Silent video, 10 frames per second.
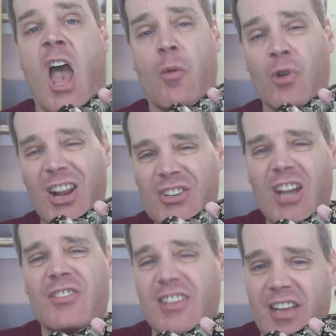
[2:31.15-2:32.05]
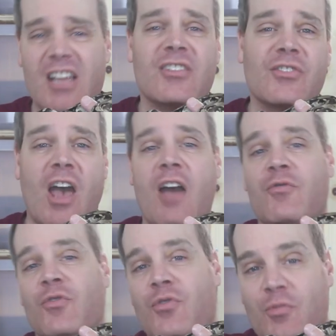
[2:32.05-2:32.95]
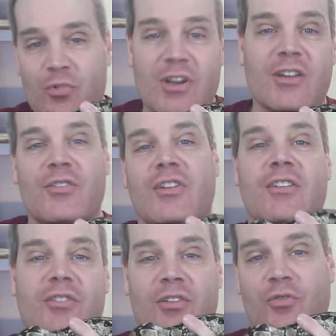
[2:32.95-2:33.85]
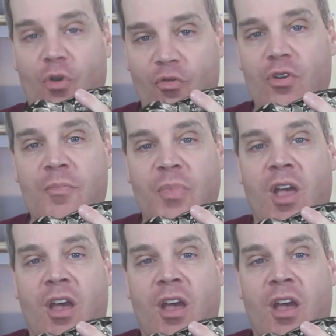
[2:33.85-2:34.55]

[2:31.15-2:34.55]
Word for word: And when I check the dates after the breeding season is over,